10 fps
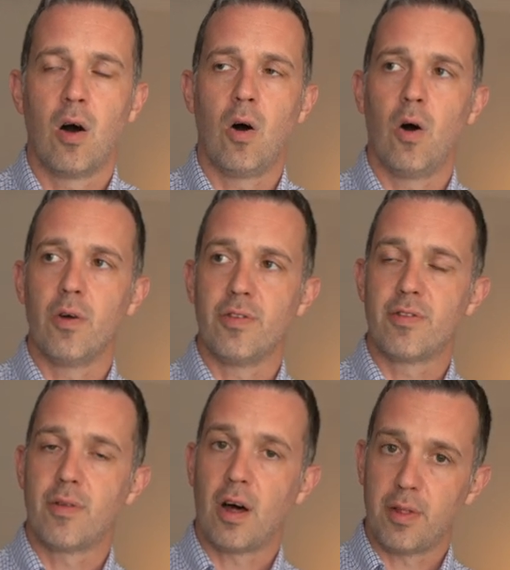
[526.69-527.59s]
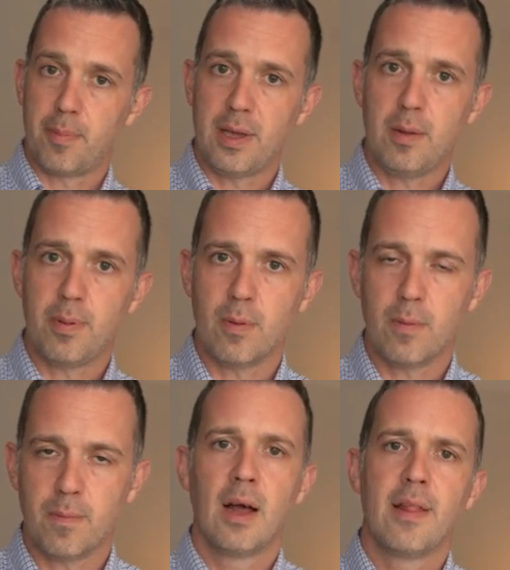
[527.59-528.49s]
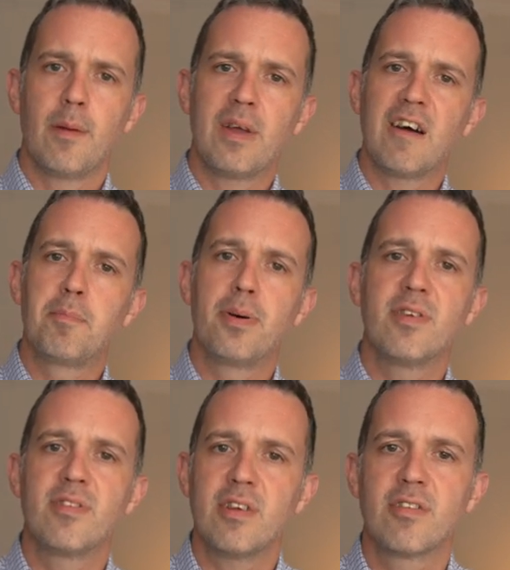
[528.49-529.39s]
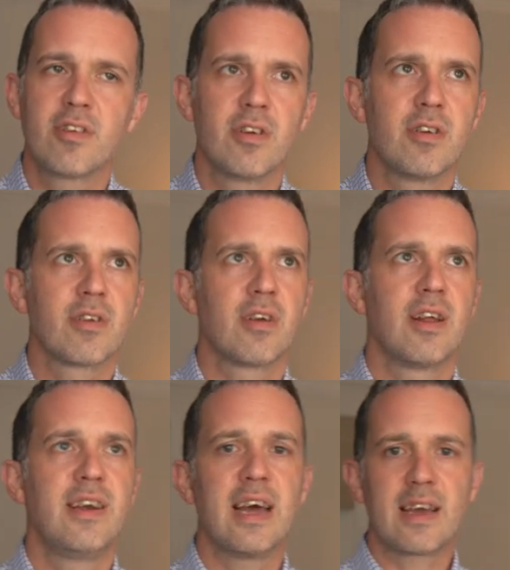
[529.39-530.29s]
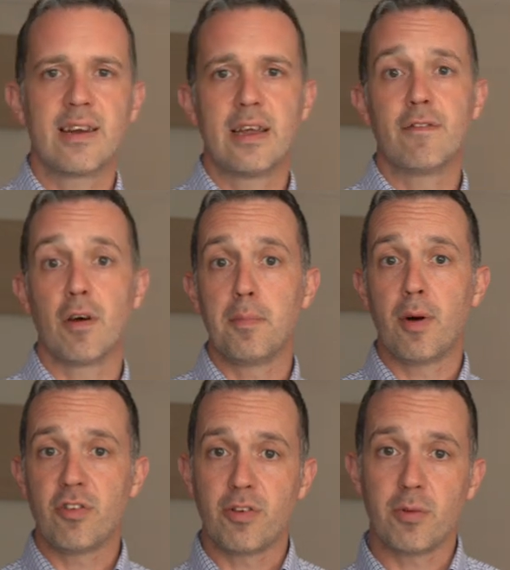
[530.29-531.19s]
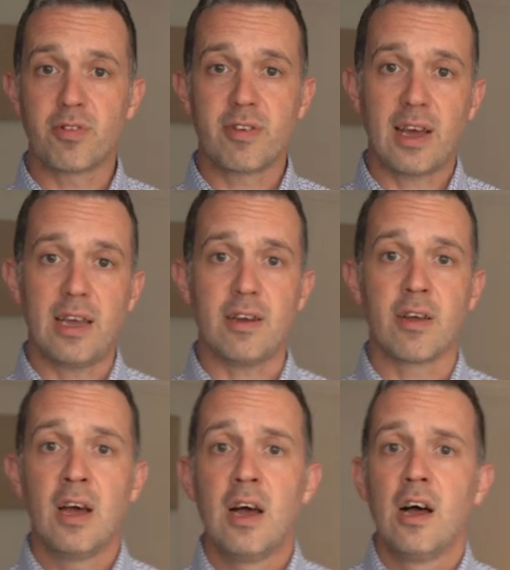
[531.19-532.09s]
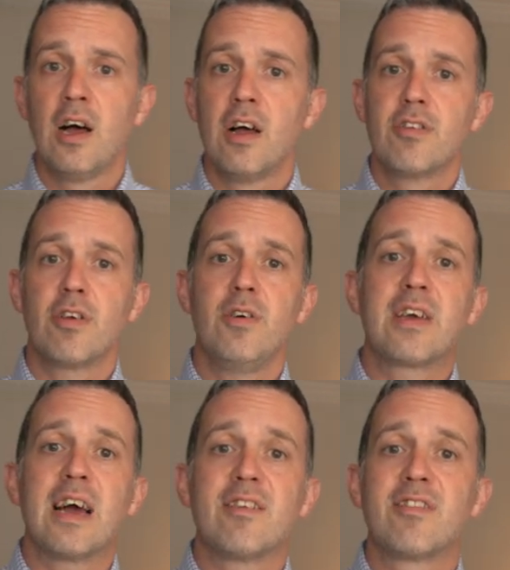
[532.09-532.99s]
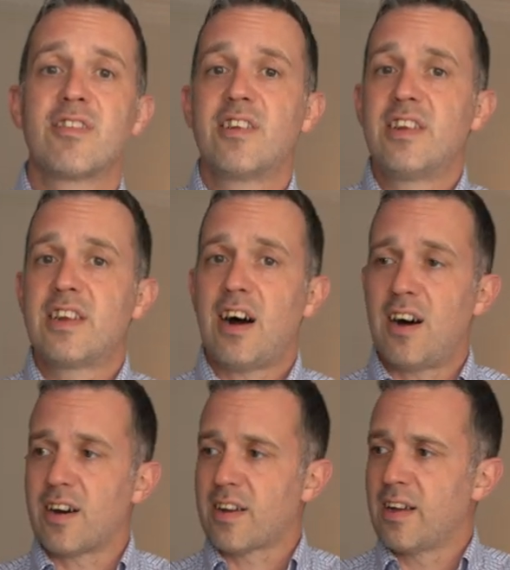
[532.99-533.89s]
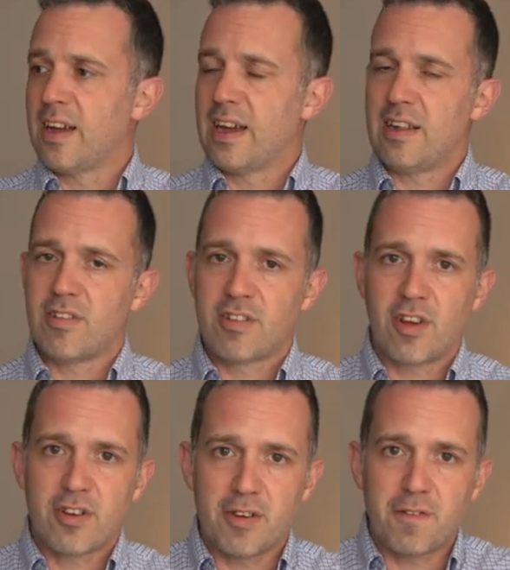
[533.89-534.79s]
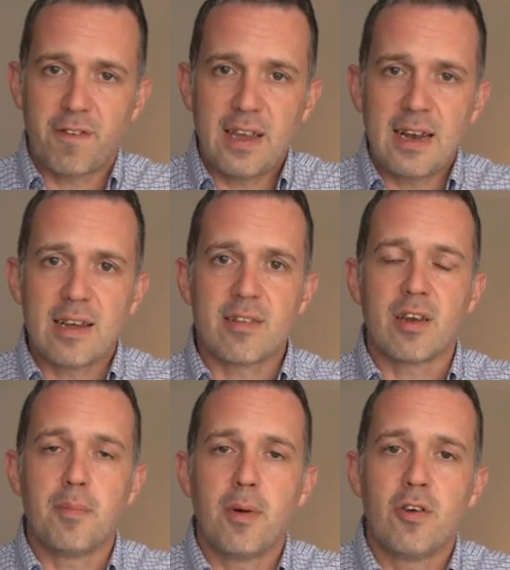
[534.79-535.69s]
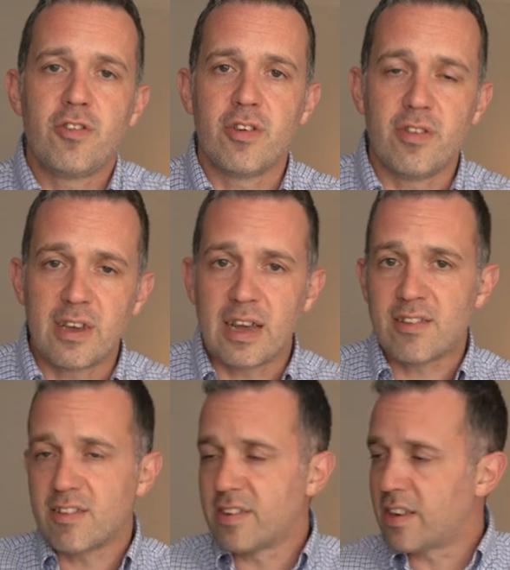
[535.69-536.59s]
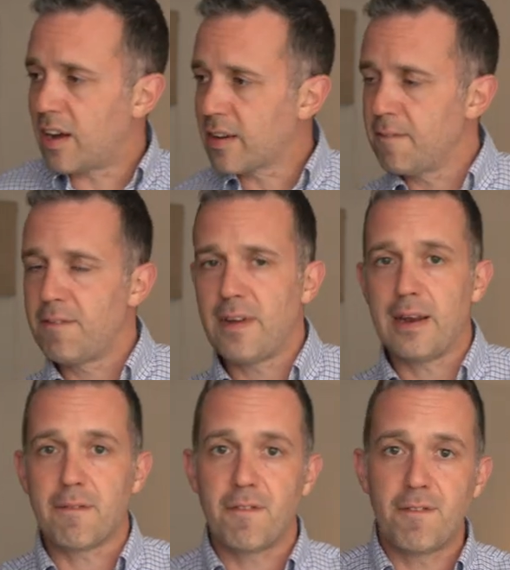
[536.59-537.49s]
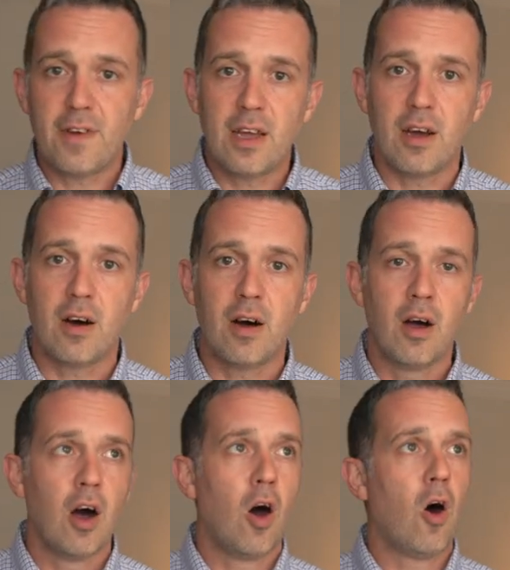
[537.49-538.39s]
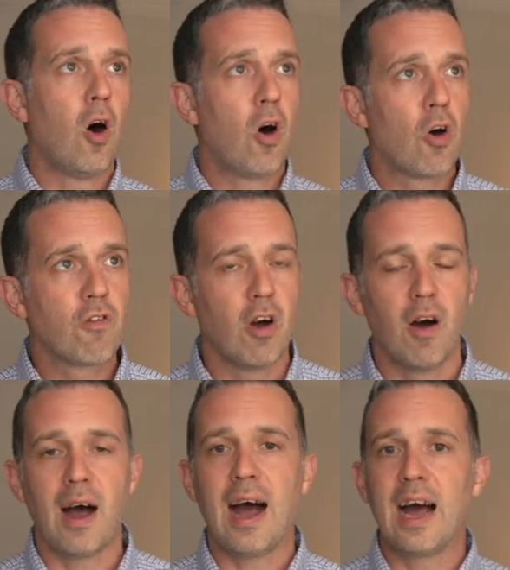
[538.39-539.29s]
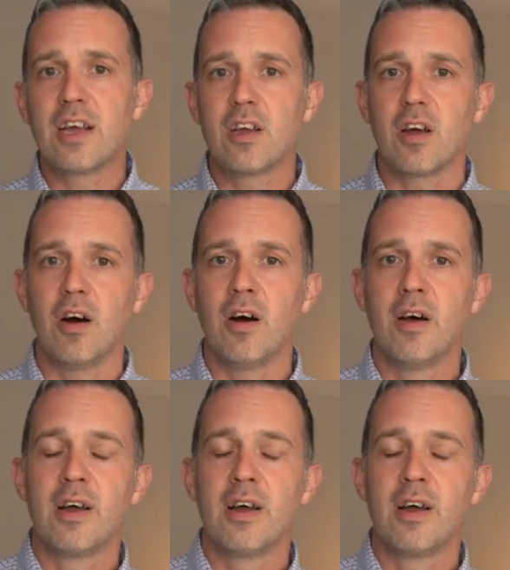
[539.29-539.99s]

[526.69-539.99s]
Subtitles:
on other people. Then we have persistent negative emotional state. So you get stuck in certain feelings and emotions. You get stuck in feeling fear, horror, anger,